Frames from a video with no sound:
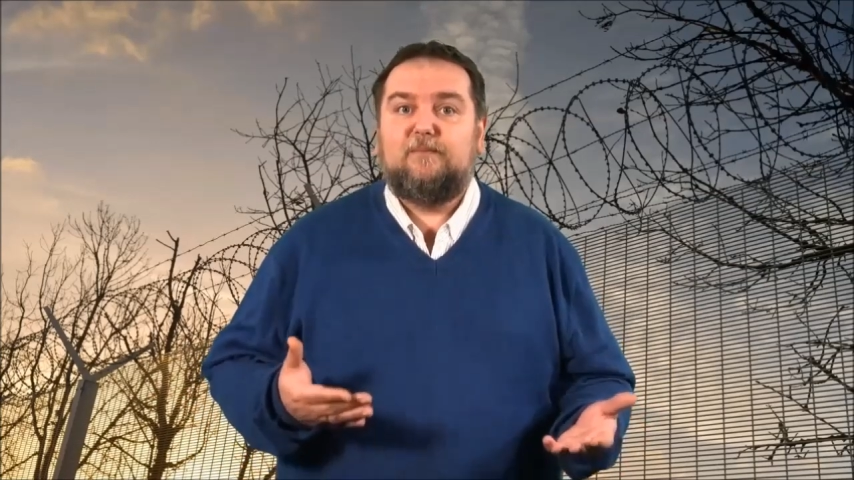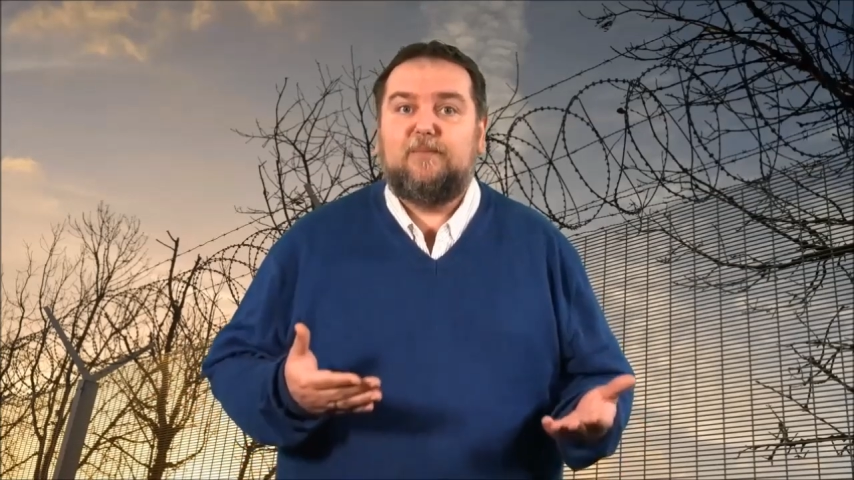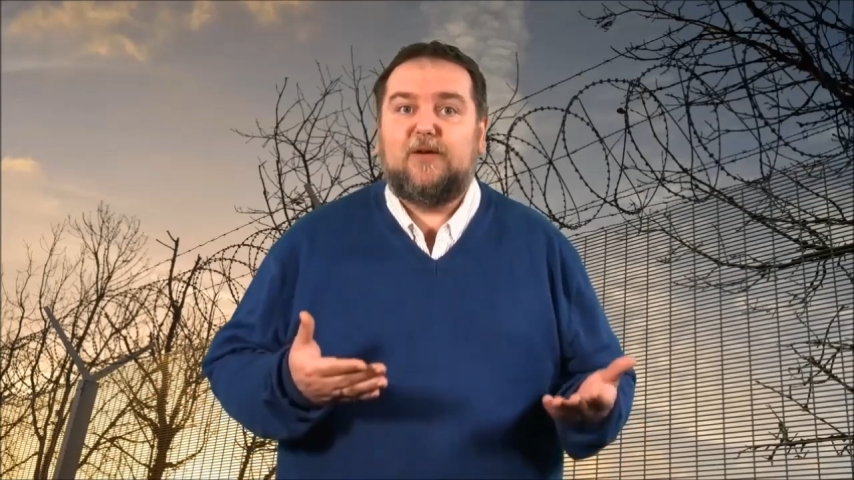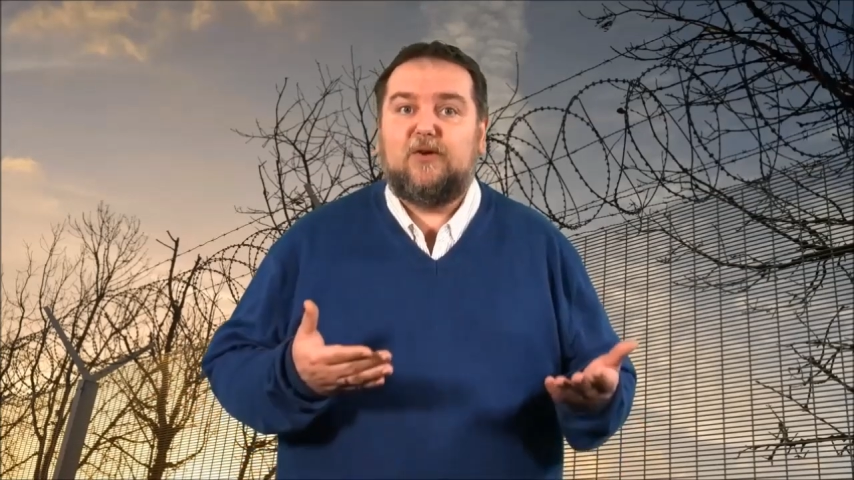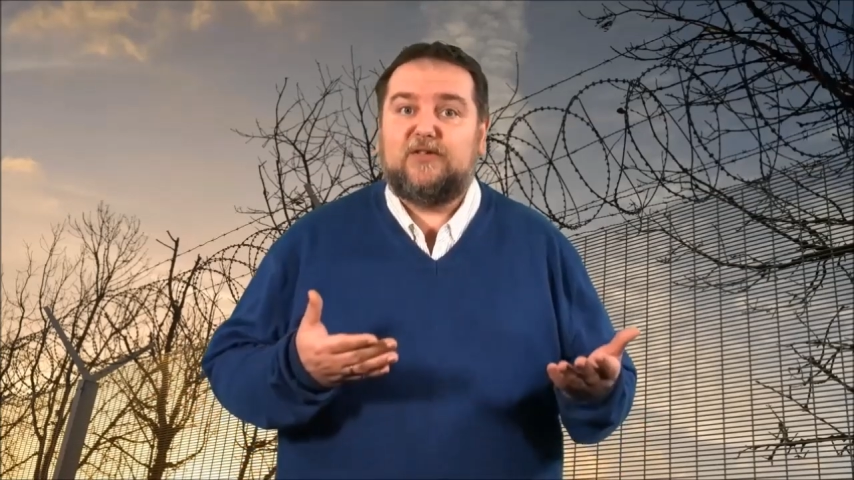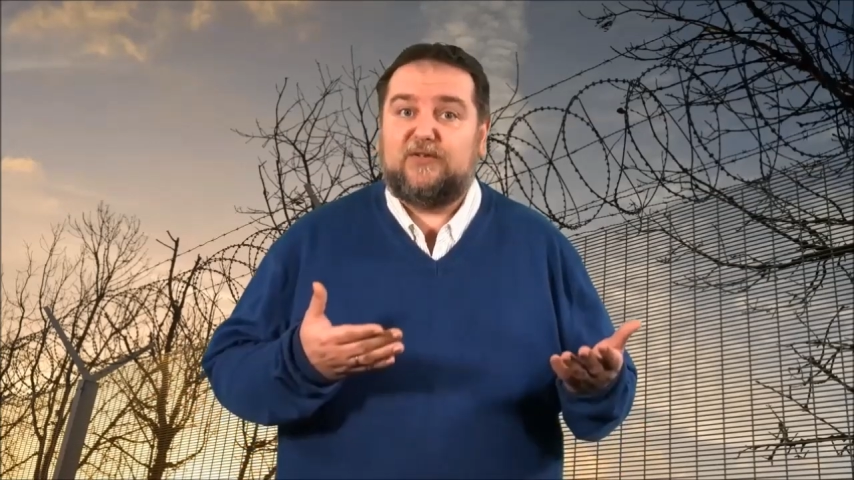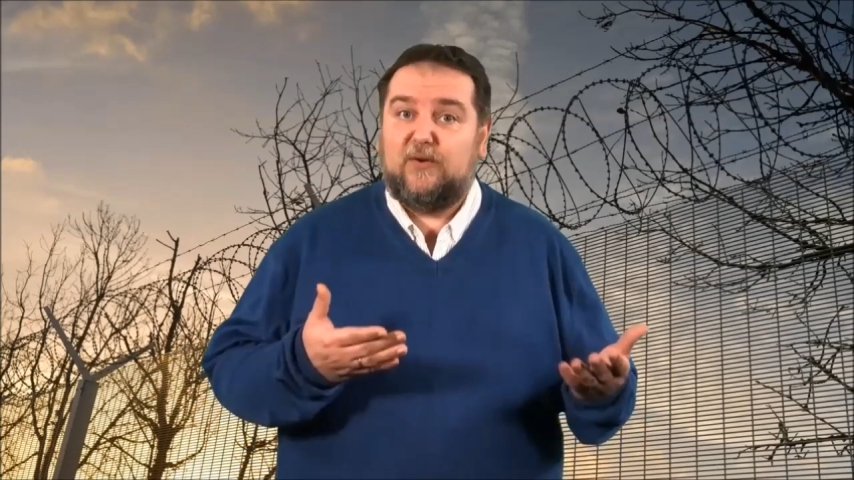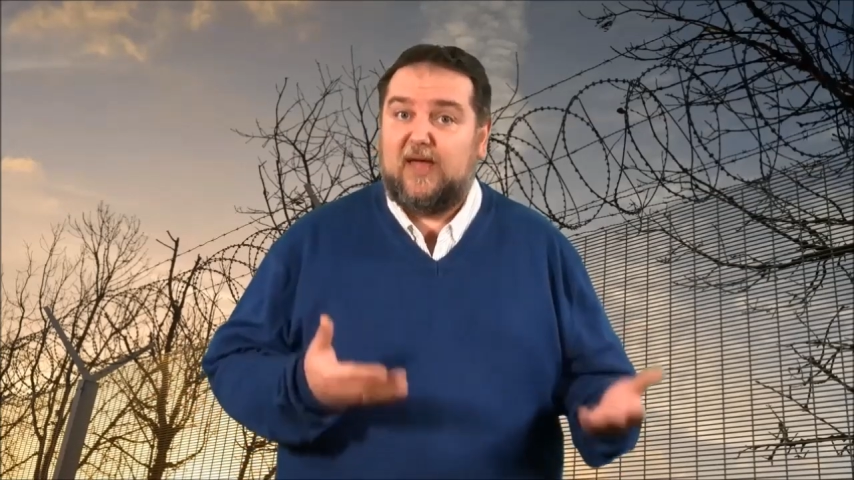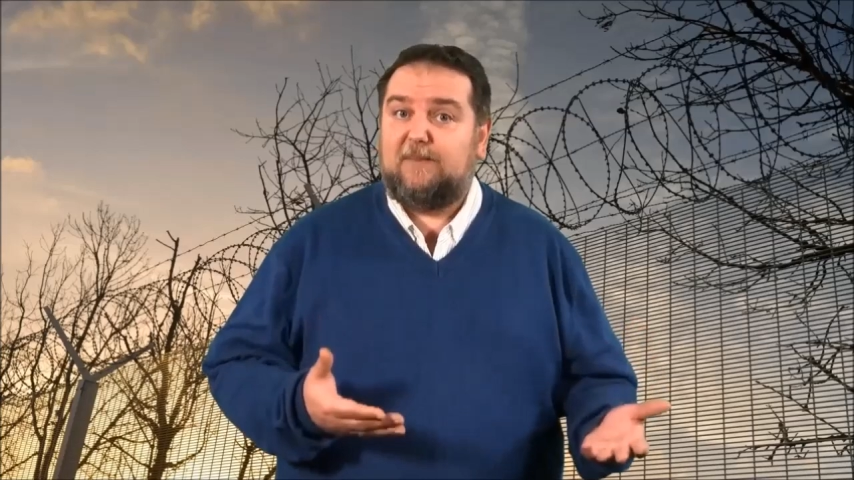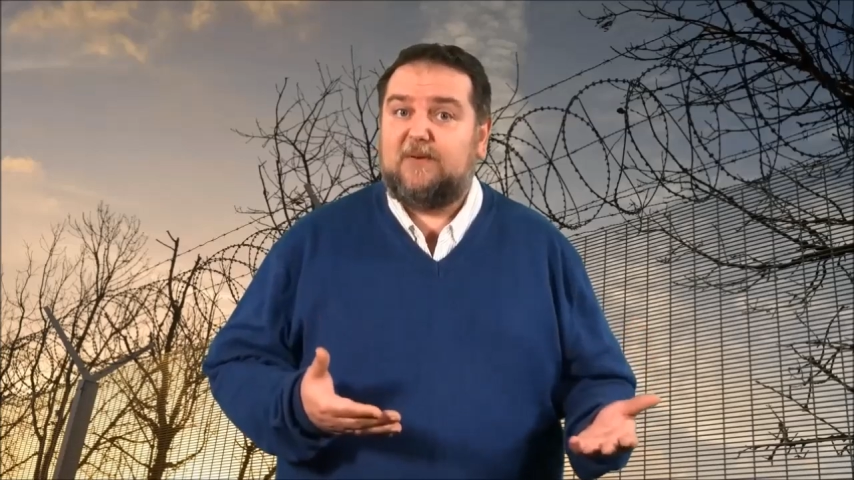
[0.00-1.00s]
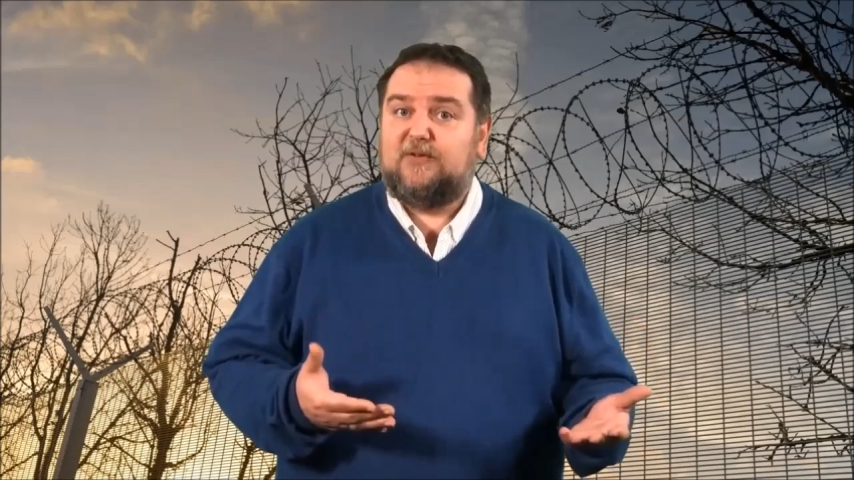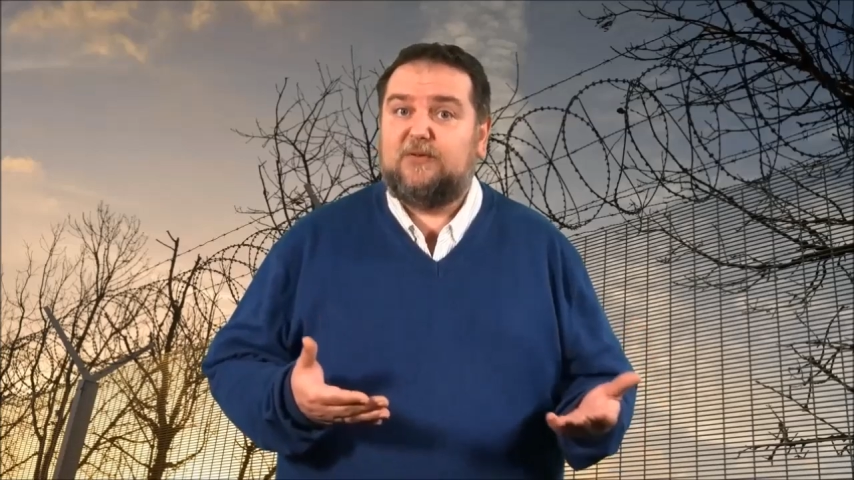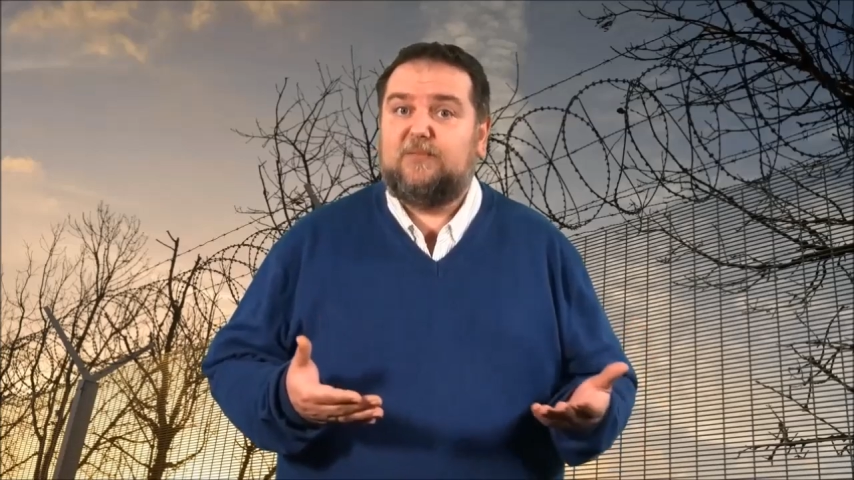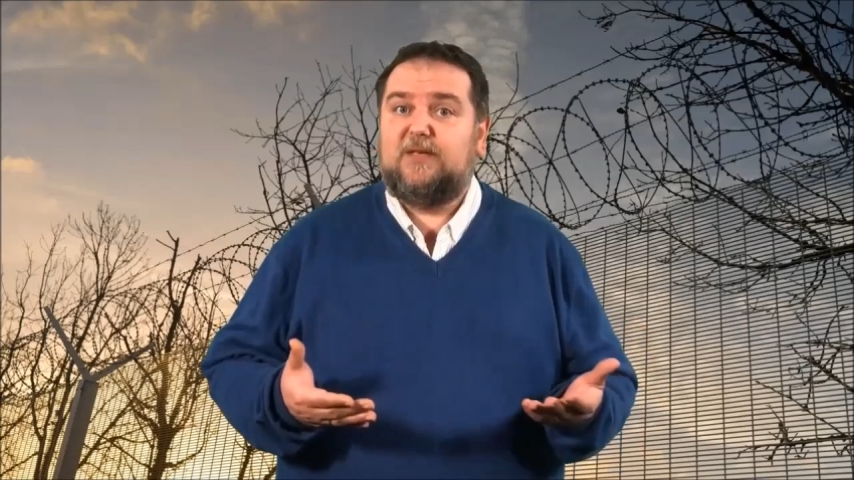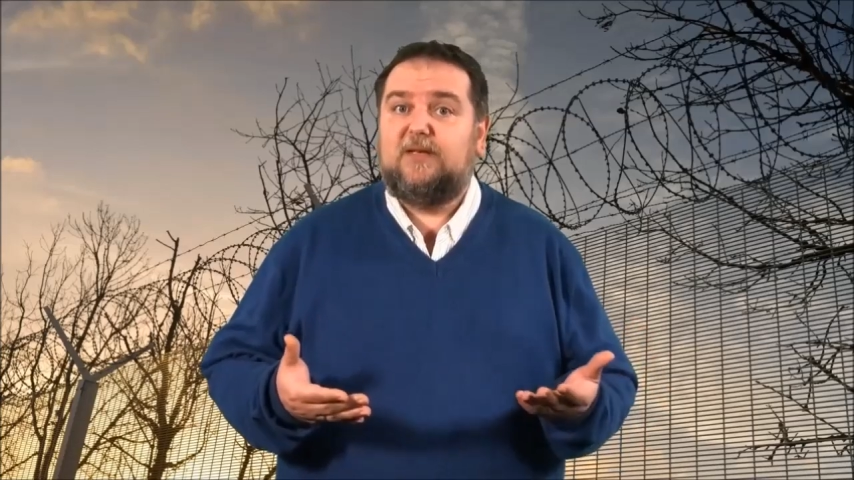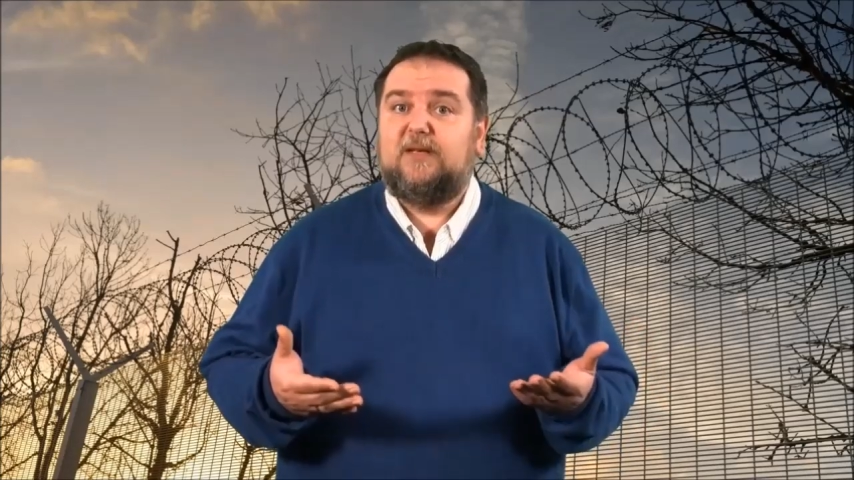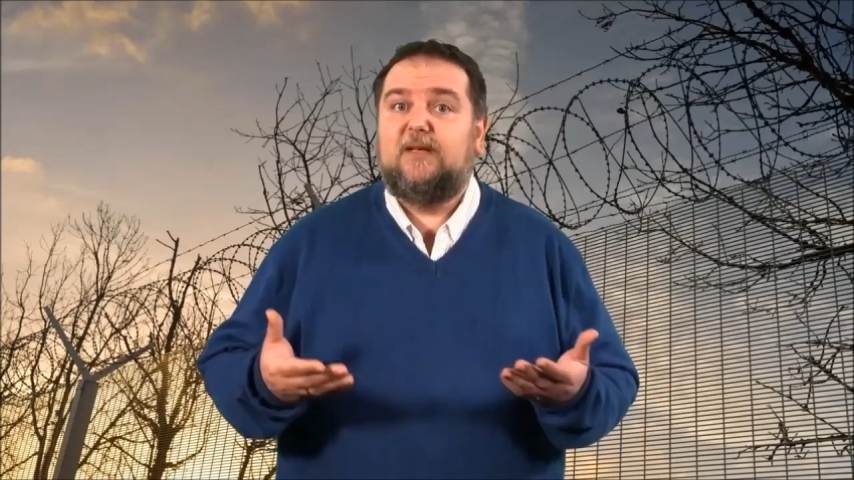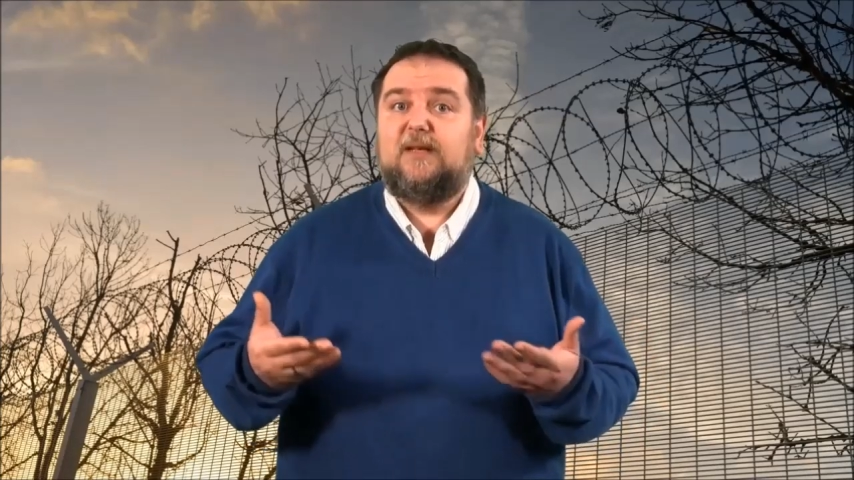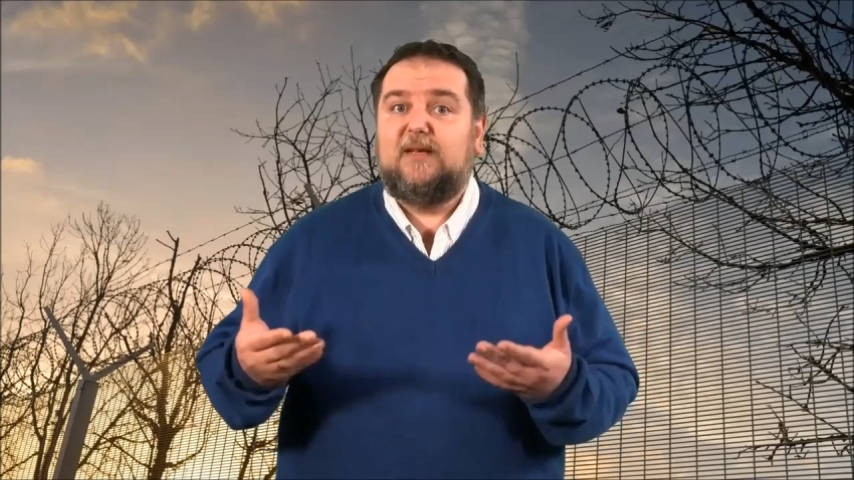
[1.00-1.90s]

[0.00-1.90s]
Because you happen to be